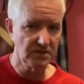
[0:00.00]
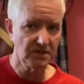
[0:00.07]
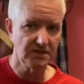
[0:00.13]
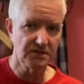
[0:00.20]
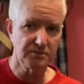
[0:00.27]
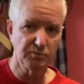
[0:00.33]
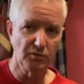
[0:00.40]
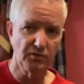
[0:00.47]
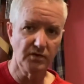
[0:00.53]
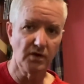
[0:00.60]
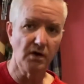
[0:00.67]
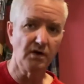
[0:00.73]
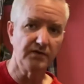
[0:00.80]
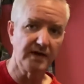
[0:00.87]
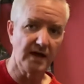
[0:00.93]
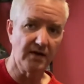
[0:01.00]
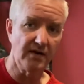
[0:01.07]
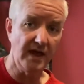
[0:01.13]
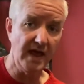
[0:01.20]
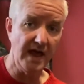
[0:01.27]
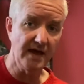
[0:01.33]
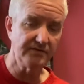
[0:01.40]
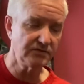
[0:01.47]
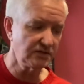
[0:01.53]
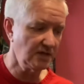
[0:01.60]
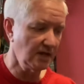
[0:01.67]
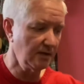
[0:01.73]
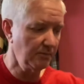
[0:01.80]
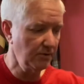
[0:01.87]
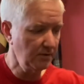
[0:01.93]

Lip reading: just move it all down a half step